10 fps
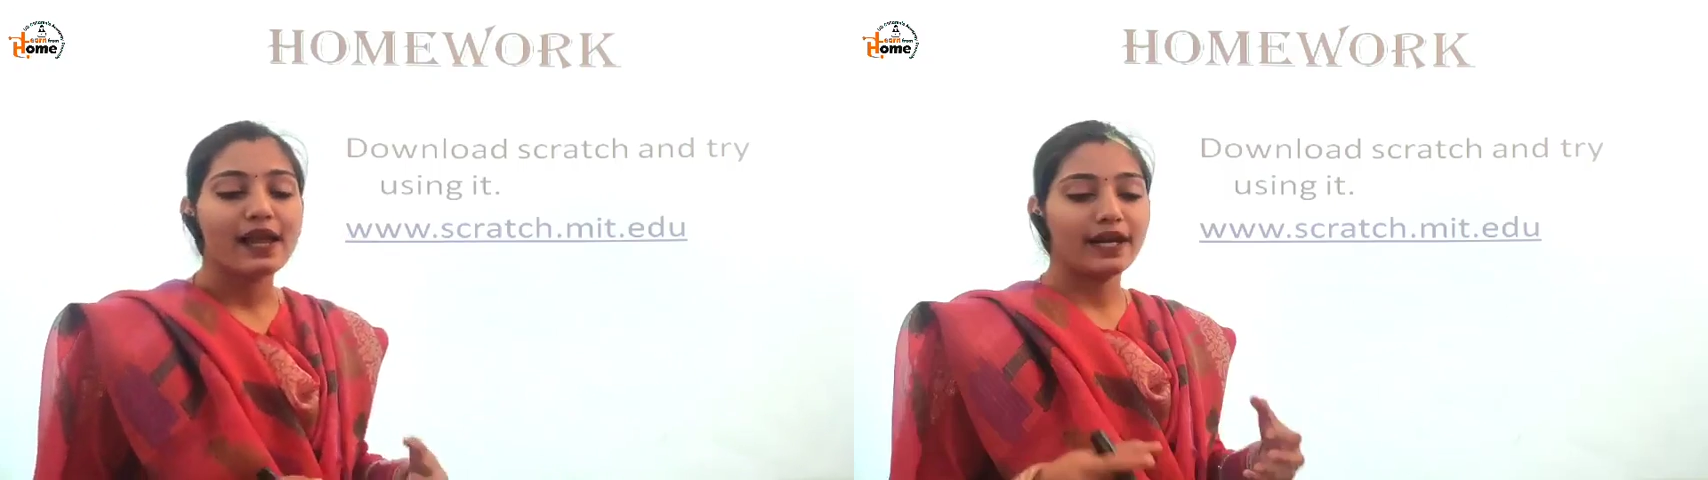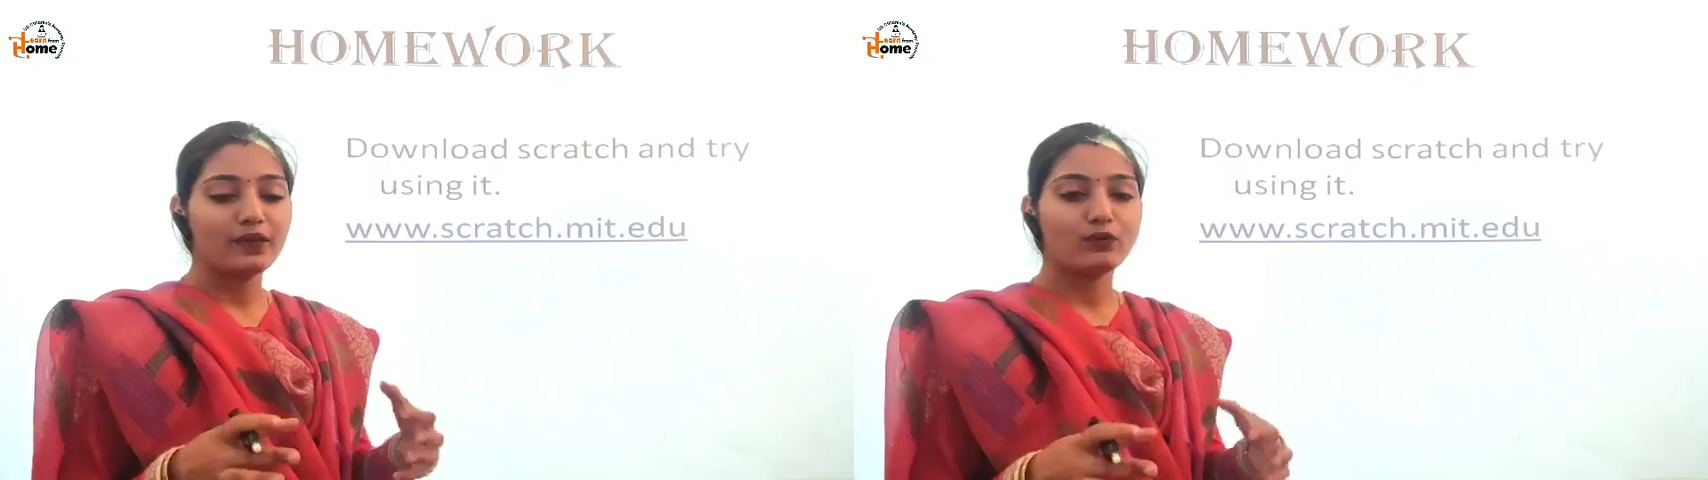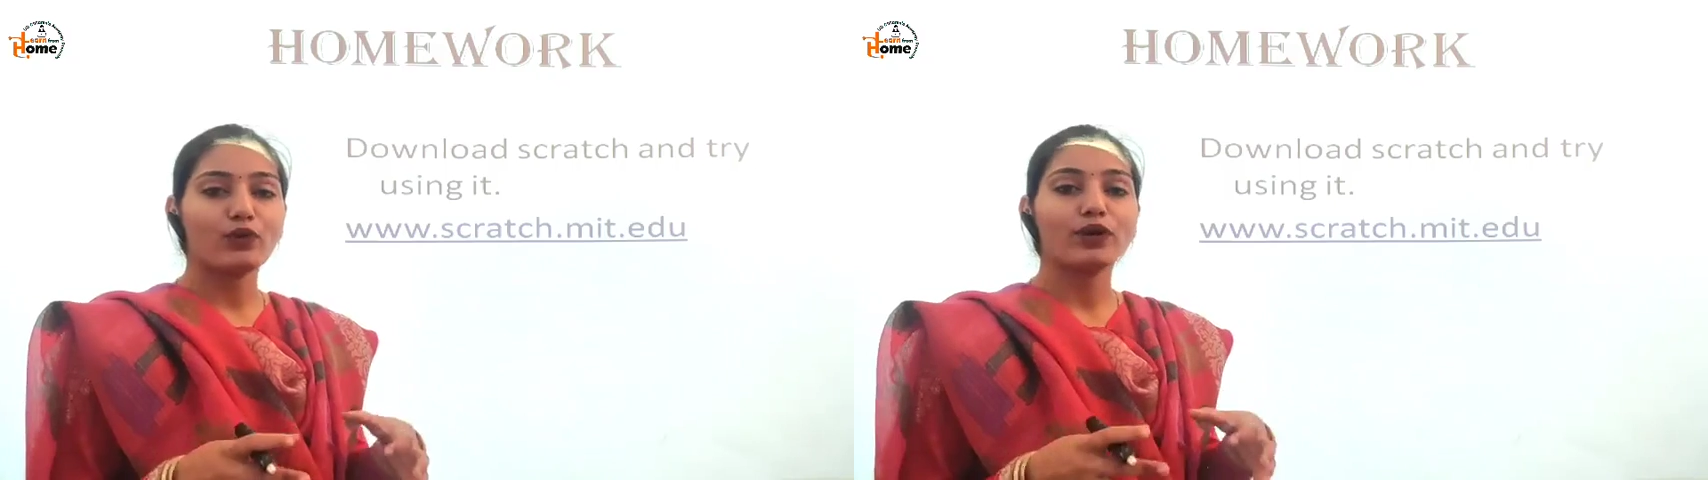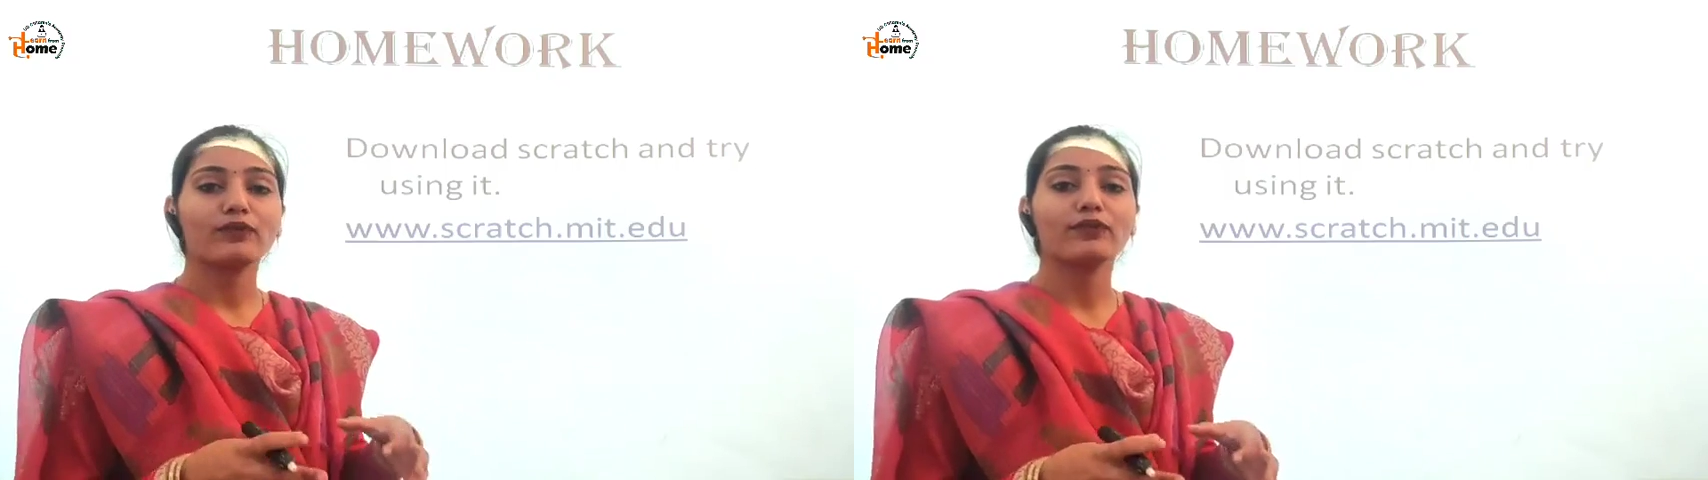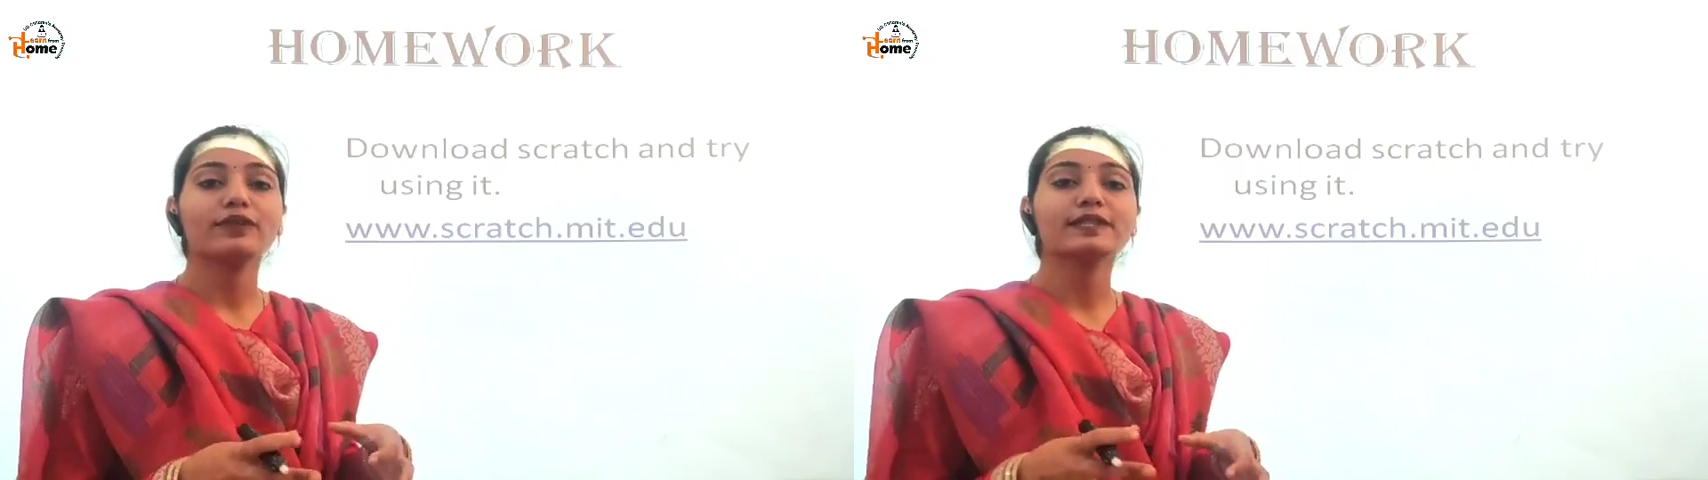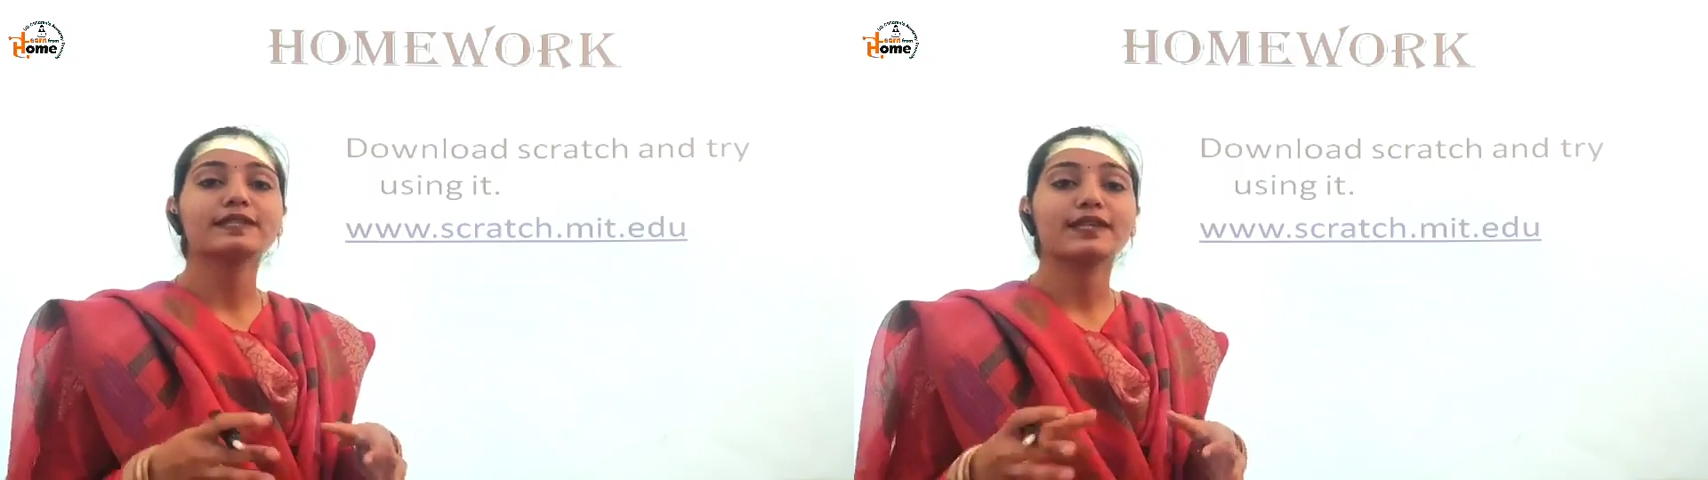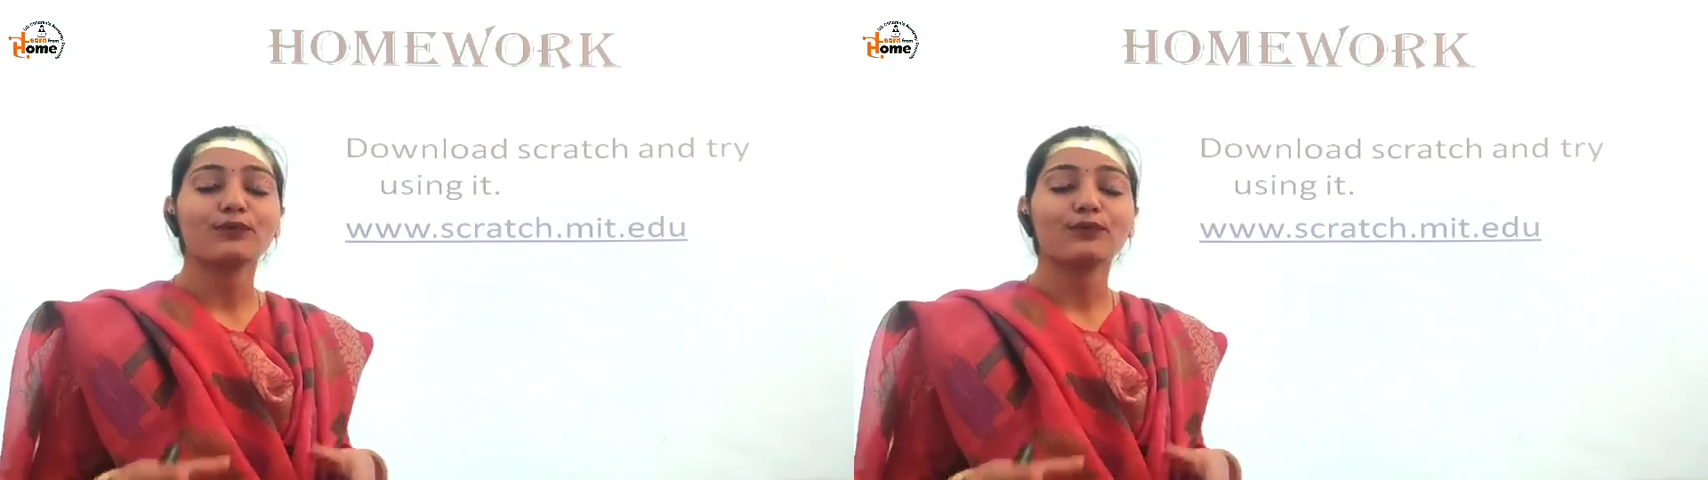and whatever is